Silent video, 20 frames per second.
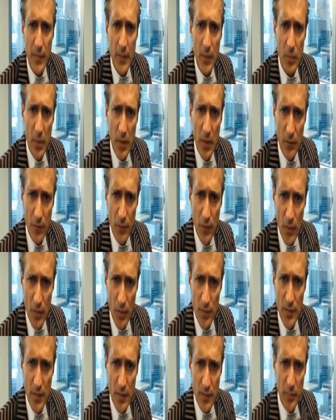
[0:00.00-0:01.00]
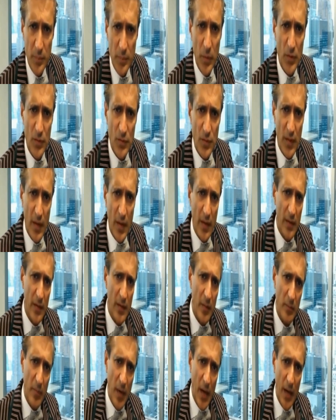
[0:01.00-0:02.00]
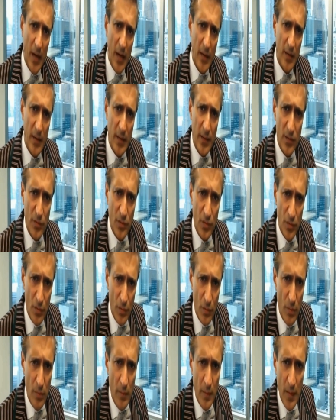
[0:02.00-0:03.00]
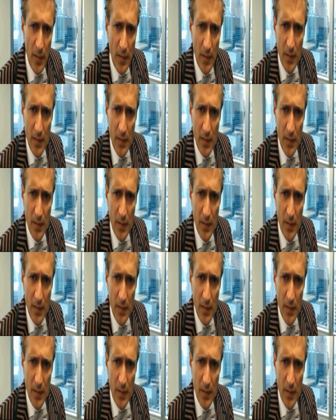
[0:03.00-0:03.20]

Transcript: the workforce, as opposed to getting them mired into